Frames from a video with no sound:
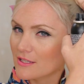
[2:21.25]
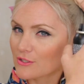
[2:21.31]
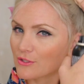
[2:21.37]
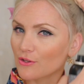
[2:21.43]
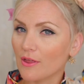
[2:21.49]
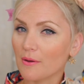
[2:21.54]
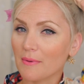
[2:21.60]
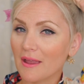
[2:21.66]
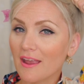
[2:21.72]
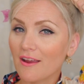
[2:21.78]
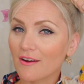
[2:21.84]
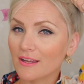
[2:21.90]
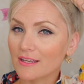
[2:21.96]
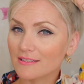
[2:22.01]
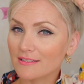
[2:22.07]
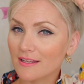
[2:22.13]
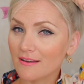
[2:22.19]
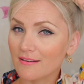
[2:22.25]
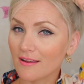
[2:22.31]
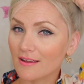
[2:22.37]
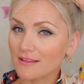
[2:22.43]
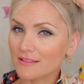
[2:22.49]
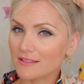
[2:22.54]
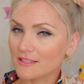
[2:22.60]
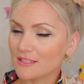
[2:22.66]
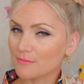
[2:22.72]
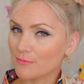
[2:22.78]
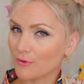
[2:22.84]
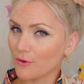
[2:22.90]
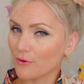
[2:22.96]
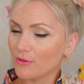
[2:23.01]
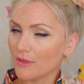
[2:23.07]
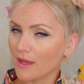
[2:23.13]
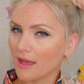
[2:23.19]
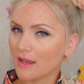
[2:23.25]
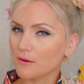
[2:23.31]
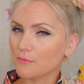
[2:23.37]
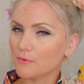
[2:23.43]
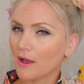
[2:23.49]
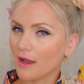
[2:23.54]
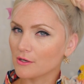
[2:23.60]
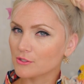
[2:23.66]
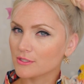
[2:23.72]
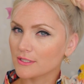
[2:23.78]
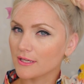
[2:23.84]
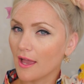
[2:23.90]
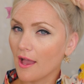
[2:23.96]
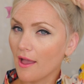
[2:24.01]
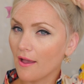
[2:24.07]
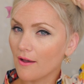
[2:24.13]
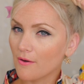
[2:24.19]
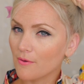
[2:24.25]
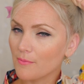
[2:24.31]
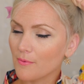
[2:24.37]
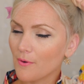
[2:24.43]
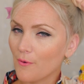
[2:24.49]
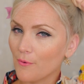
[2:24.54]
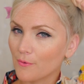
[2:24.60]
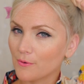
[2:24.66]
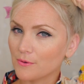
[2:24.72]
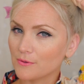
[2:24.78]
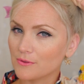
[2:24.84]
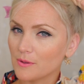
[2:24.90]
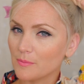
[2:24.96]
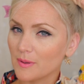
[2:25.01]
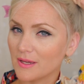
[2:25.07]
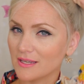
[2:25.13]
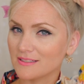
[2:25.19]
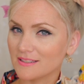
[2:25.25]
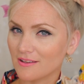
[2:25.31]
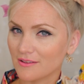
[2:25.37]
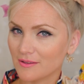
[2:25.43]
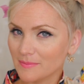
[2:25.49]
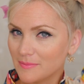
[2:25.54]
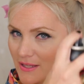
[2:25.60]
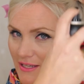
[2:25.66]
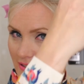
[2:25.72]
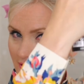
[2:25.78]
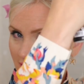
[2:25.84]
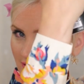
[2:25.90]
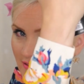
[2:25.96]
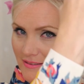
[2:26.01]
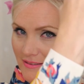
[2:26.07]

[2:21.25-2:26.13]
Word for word: so that my hair can stay nice and smooth and it will actually help hold the pigtail in place.